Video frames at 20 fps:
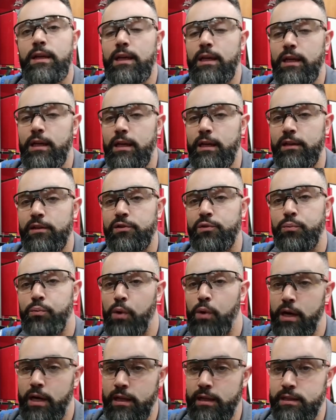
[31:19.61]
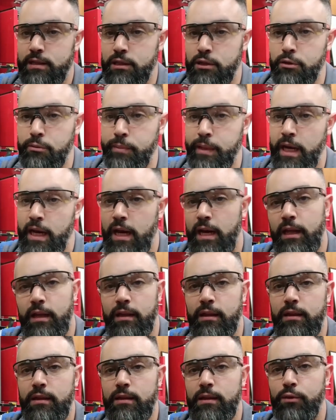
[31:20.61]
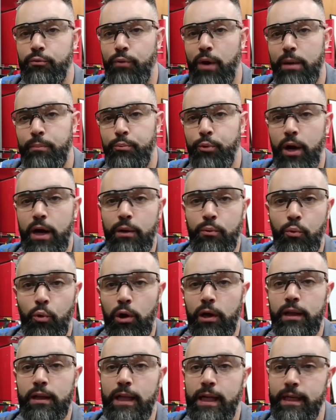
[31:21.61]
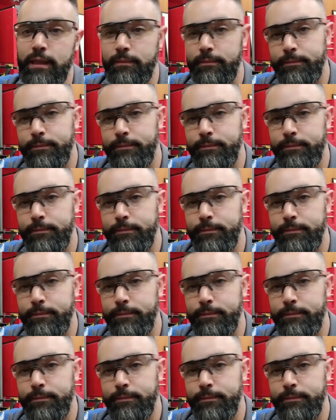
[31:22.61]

is what is illuminating the red brake warning light.